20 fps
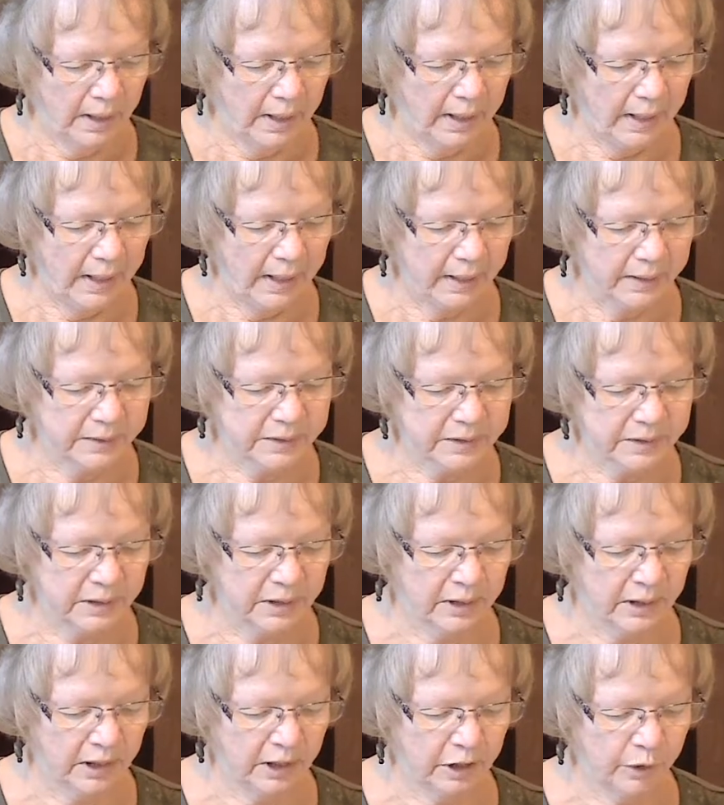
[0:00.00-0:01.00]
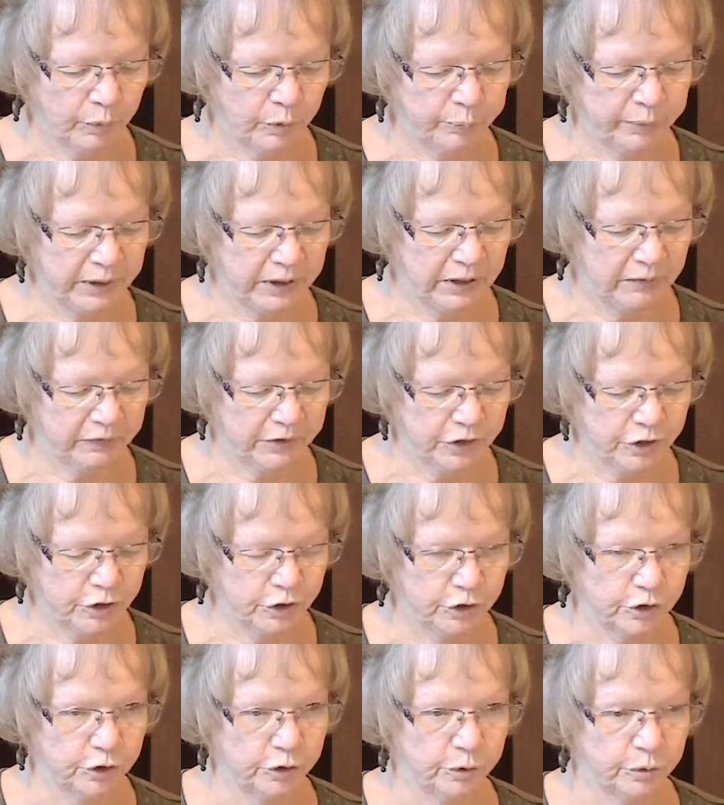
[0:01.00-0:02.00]
Ask, and it will be given
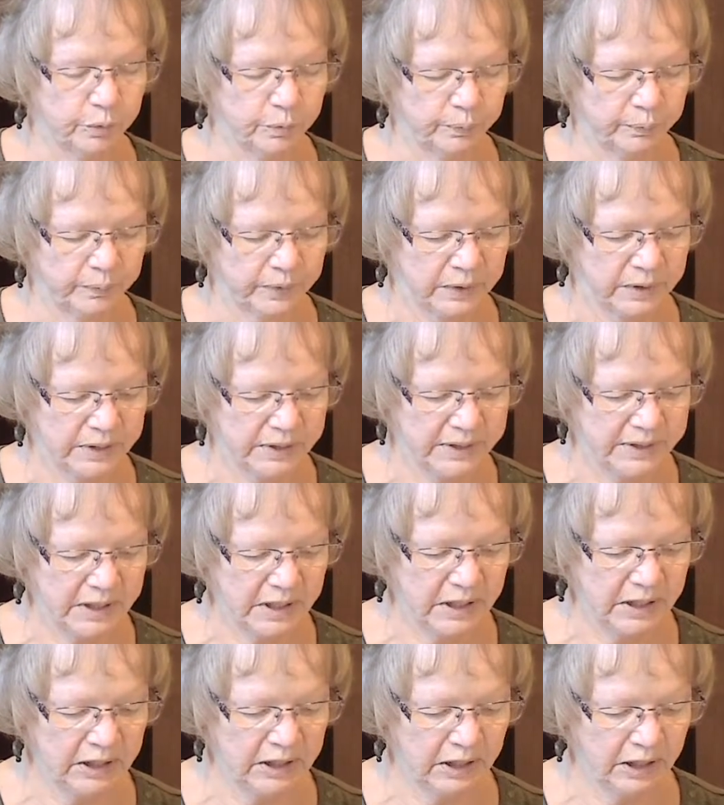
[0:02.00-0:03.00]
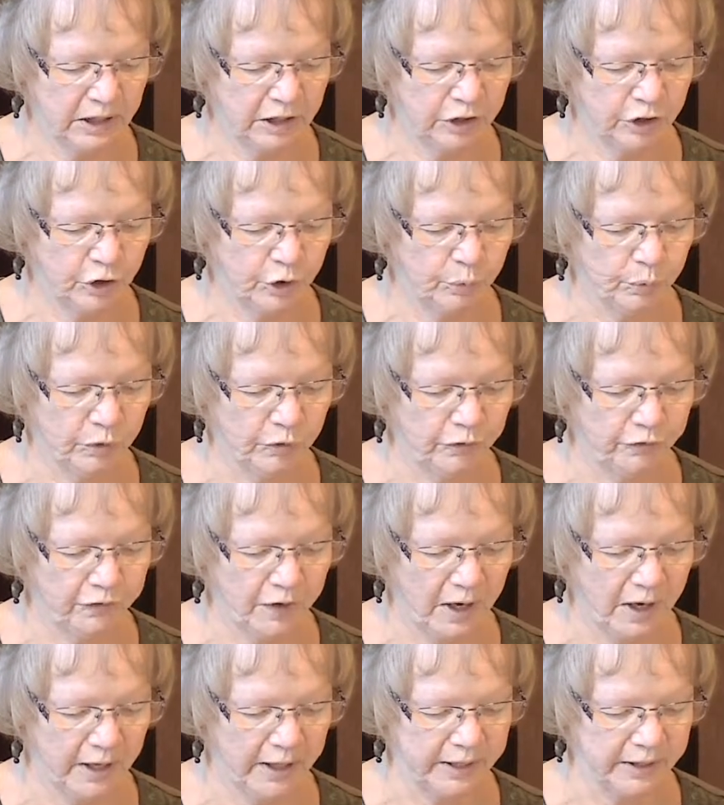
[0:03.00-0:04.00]
to you. Seek, and you will
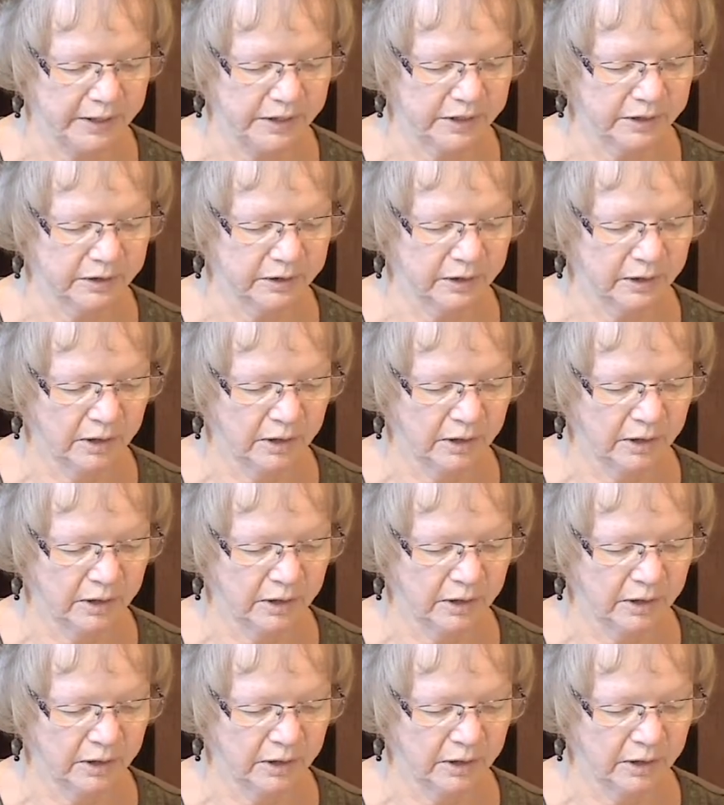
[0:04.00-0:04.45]
find.